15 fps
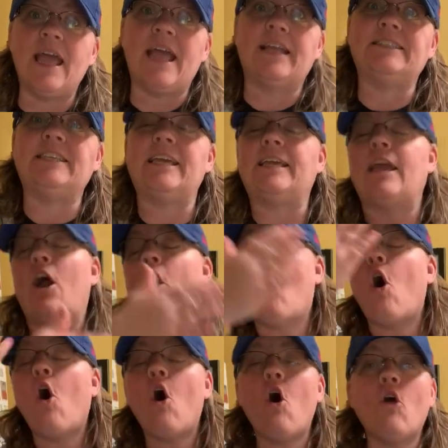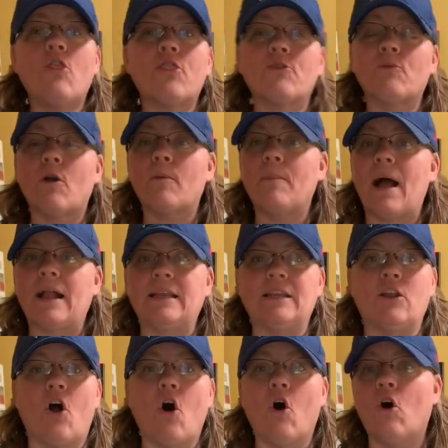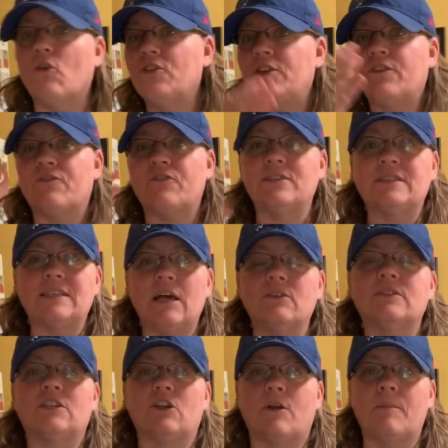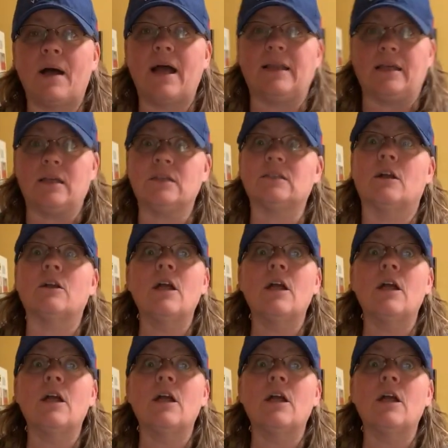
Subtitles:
and take it all through our body to all the different cells in our body because